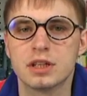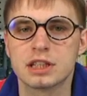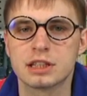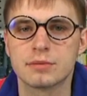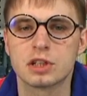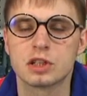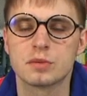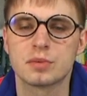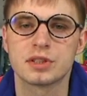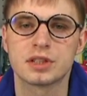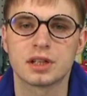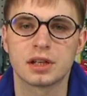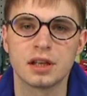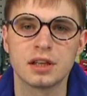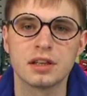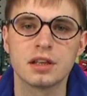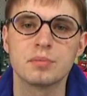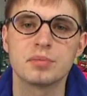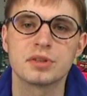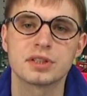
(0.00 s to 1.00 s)
With
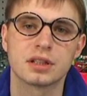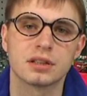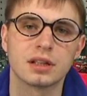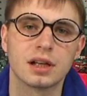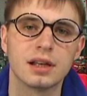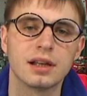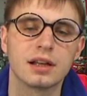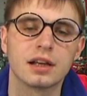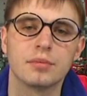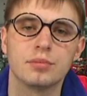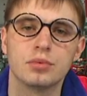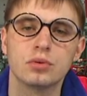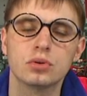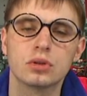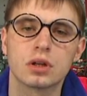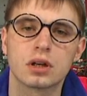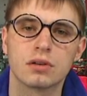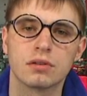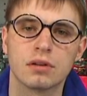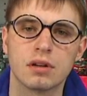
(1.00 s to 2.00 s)
PCs becoming so
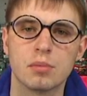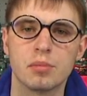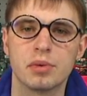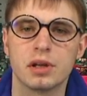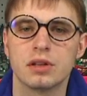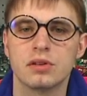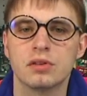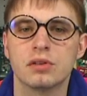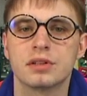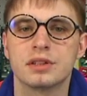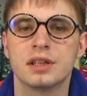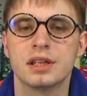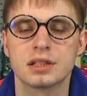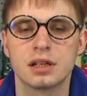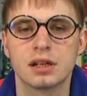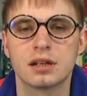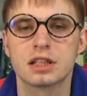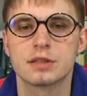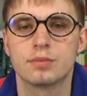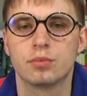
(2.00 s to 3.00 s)
popular, there appeared
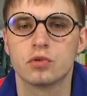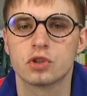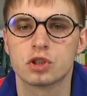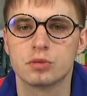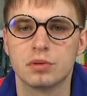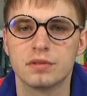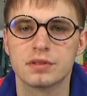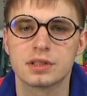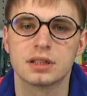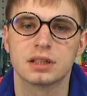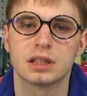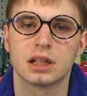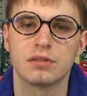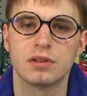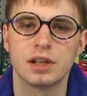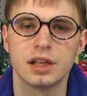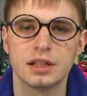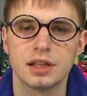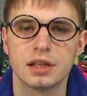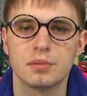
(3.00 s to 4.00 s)
a couple of methods for
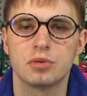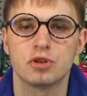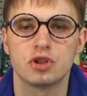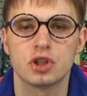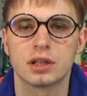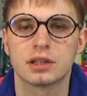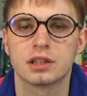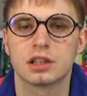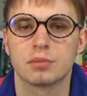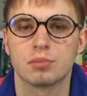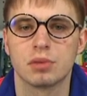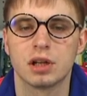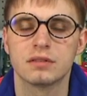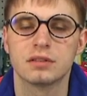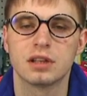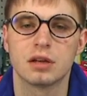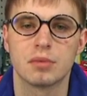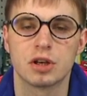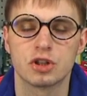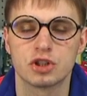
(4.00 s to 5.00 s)
manufacturing circuit
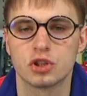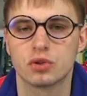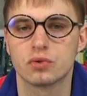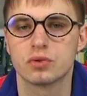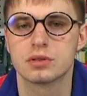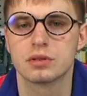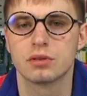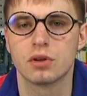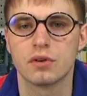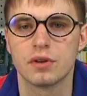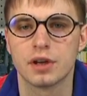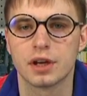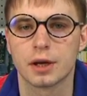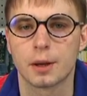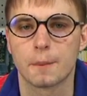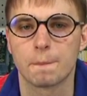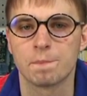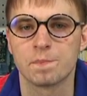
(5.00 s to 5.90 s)
boards at home.